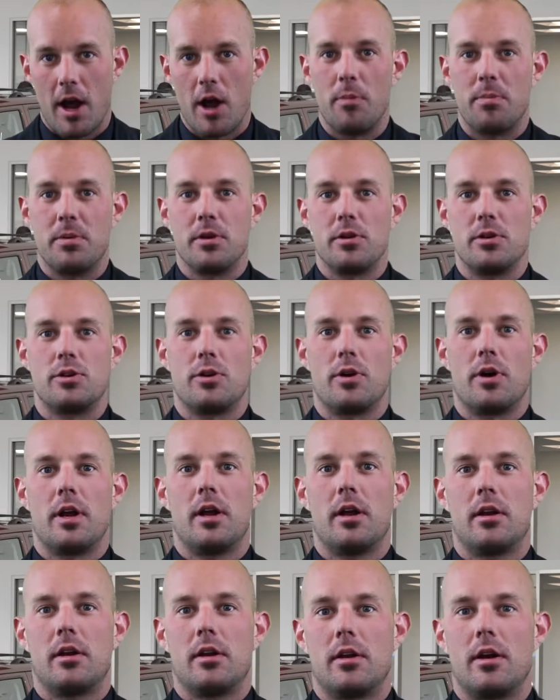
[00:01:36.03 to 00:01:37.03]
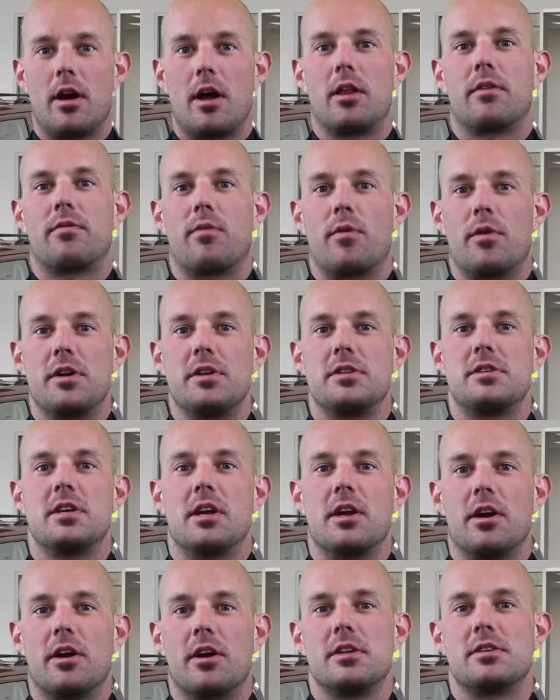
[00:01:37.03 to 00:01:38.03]
I hope you enjoyed it. I look forward to
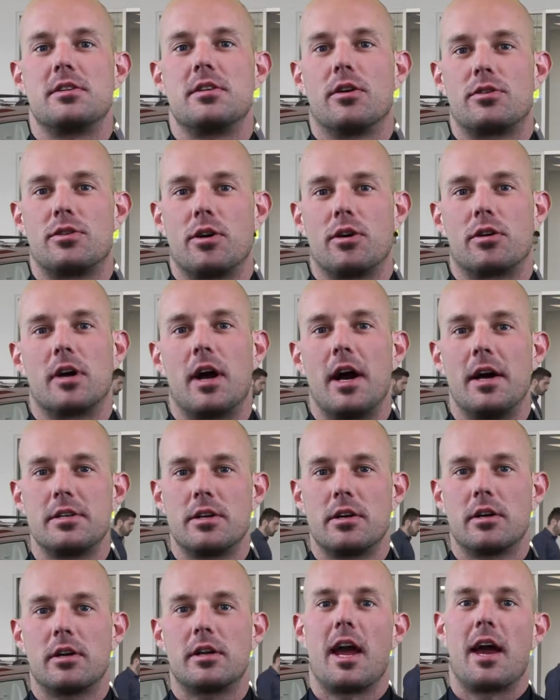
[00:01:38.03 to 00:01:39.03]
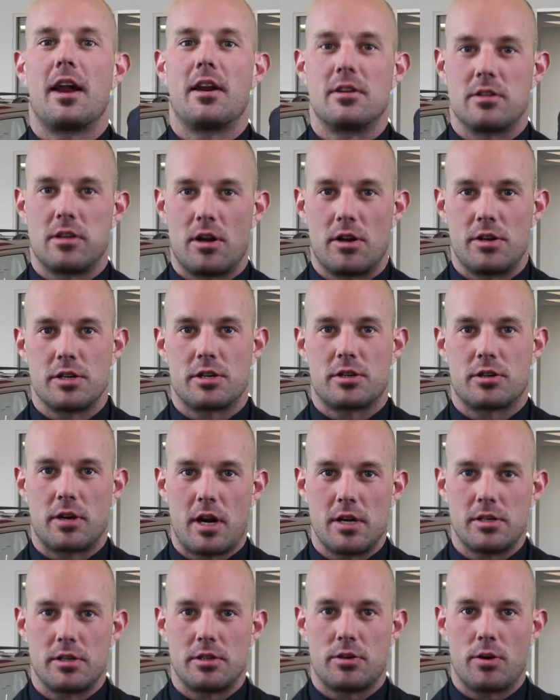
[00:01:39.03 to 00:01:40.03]
seeing you here at South Trail Chrysler, Canada's largest
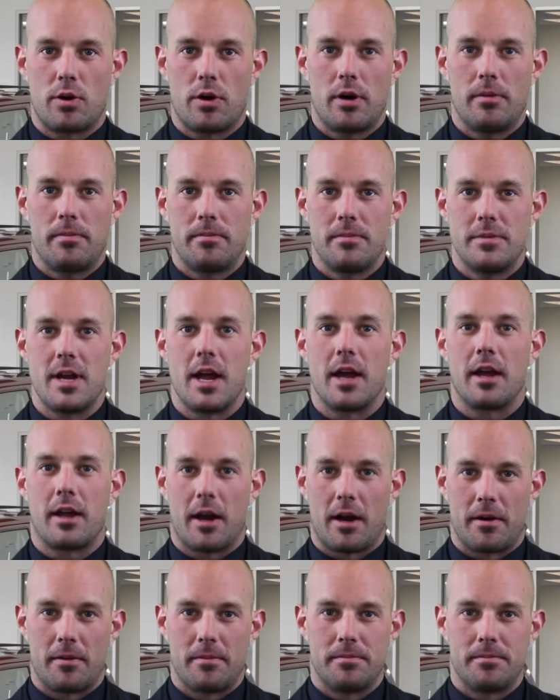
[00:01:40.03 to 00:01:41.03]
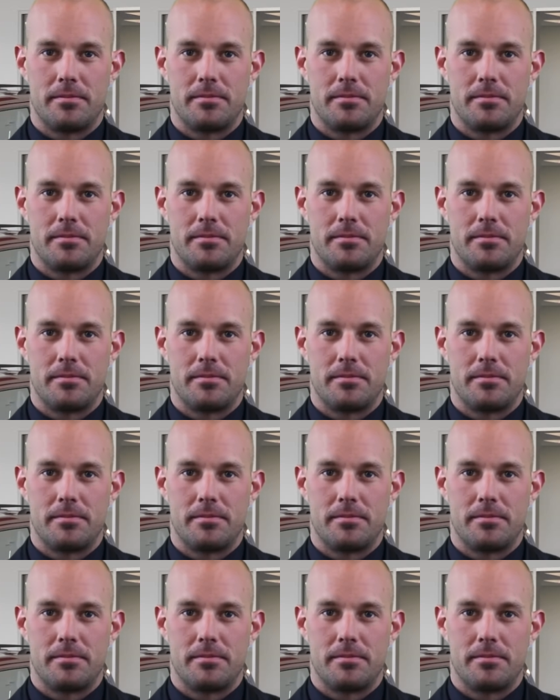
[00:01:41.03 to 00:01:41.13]
Chrysler store. Take care.